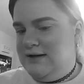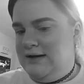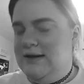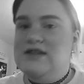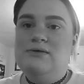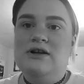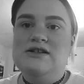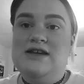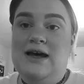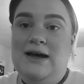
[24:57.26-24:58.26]
And that's what I
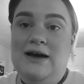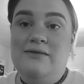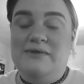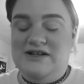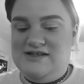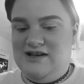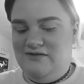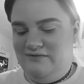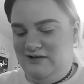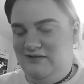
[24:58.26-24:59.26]
tell myself
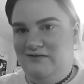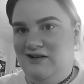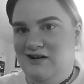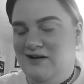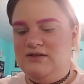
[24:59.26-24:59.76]
when I fuck up.